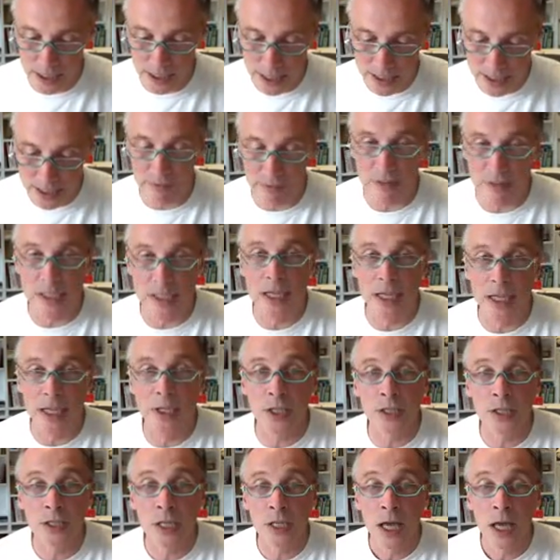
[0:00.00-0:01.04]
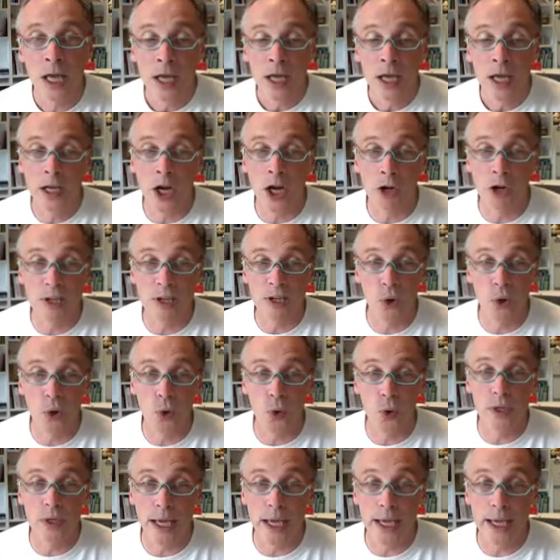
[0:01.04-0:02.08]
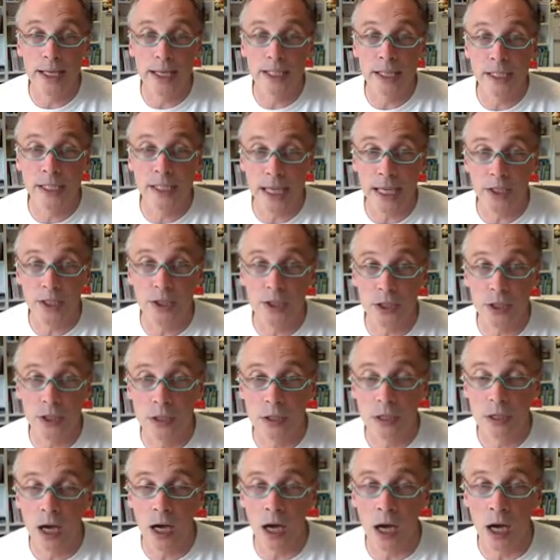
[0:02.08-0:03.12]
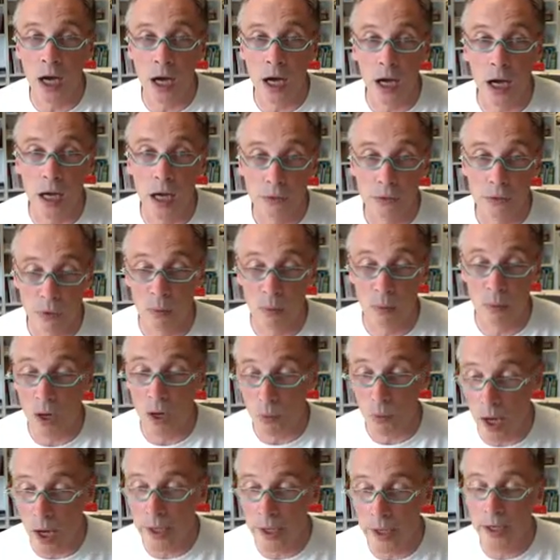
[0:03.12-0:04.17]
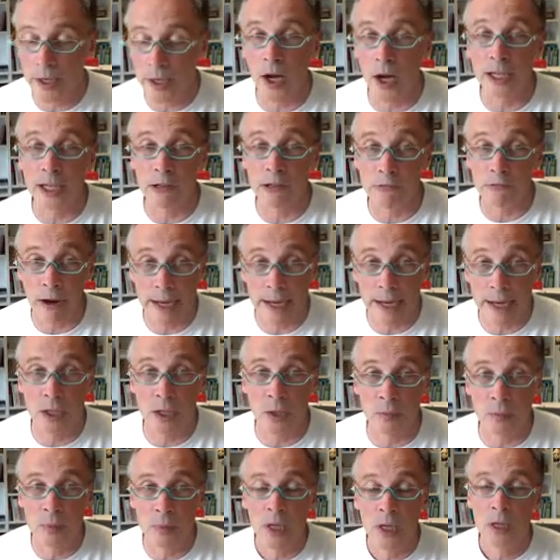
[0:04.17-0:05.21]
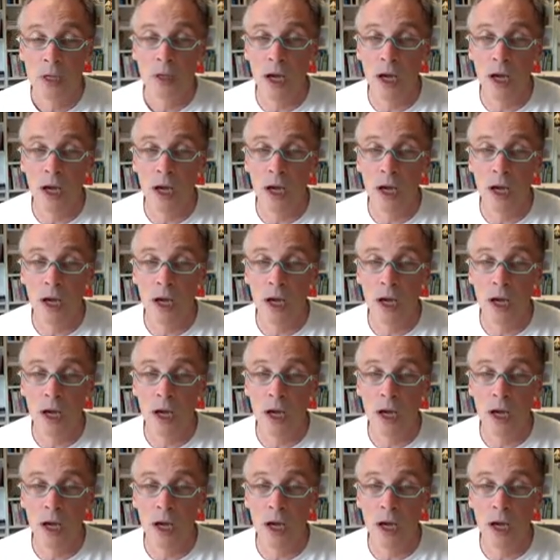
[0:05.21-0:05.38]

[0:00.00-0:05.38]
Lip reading: different sections, and I record each section one by one, and I narrate them.